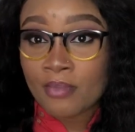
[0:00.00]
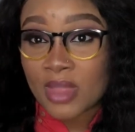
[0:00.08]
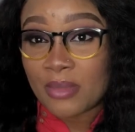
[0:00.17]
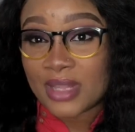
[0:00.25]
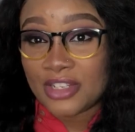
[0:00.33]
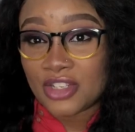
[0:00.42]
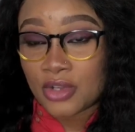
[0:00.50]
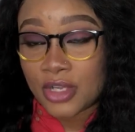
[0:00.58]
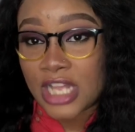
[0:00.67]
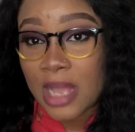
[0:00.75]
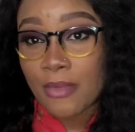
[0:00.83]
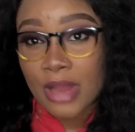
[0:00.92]
when I just got a
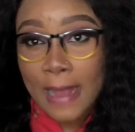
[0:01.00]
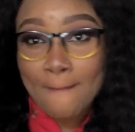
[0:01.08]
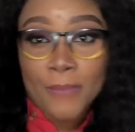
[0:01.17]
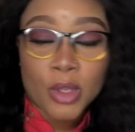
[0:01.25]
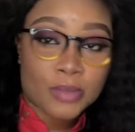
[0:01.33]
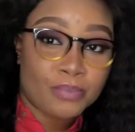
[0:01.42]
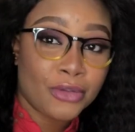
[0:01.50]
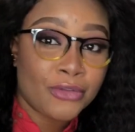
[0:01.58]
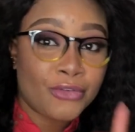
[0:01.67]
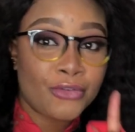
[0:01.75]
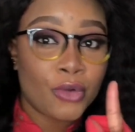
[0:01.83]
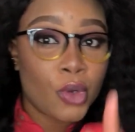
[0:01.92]
camera. But
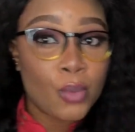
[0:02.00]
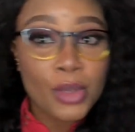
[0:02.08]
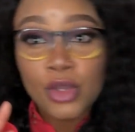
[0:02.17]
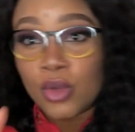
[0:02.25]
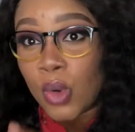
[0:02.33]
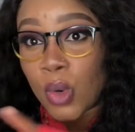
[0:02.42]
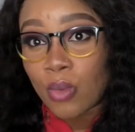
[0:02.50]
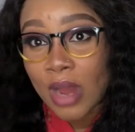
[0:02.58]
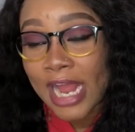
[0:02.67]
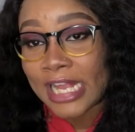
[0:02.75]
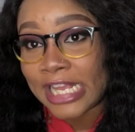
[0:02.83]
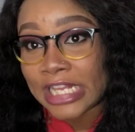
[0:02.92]
before we go
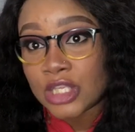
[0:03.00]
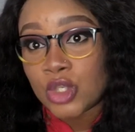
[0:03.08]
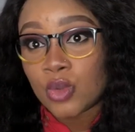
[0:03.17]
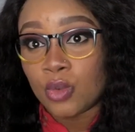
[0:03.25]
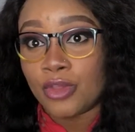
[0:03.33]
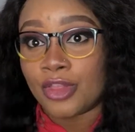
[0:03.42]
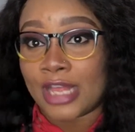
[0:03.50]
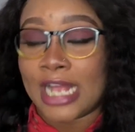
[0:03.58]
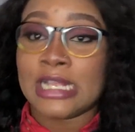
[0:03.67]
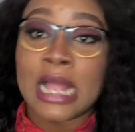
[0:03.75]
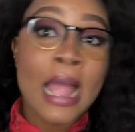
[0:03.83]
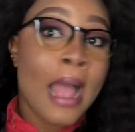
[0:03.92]
right into that,
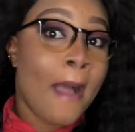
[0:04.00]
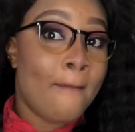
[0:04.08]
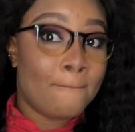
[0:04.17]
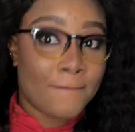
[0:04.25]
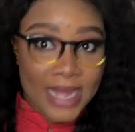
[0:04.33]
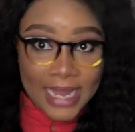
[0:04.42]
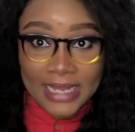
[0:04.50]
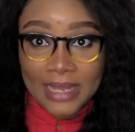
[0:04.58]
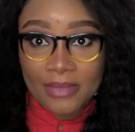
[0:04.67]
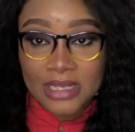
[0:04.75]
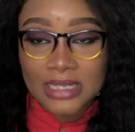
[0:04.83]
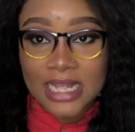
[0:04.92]
my
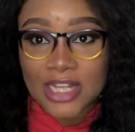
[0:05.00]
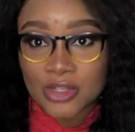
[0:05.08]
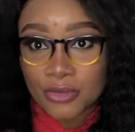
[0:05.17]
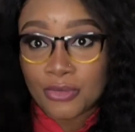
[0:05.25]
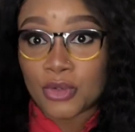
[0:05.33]
name is Anu for